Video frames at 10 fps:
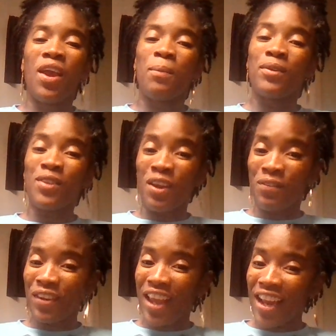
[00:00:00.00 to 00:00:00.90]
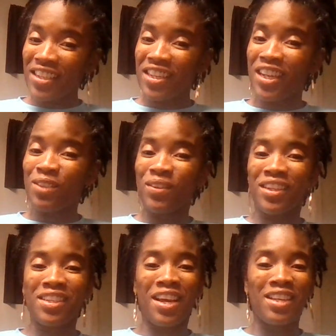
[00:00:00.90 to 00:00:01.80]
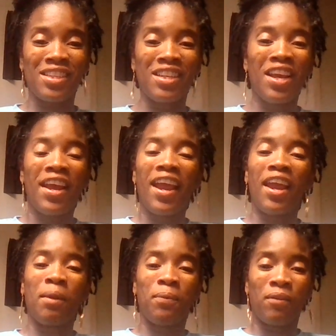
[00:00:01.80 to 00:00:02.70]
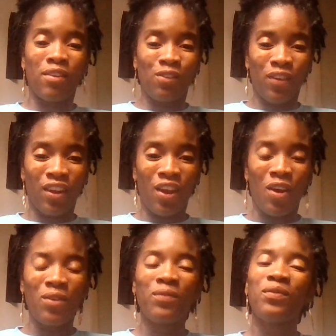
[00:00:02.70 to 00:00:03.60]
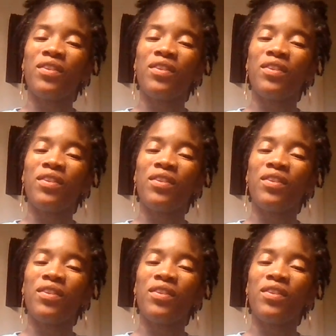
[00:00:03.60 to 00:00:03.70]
Personification, as we discussed in a previous video,